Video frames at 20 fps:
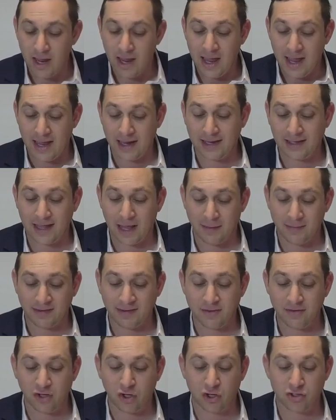Hey, kedami,
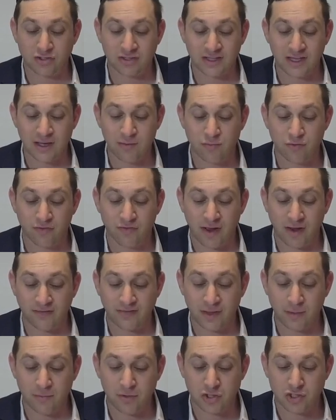you know he goes im
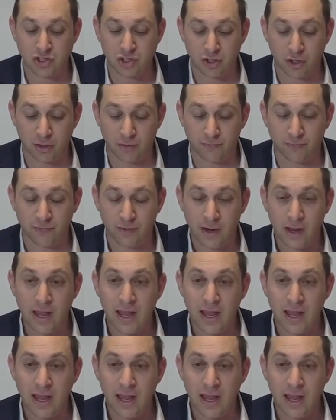ravdi mishkov.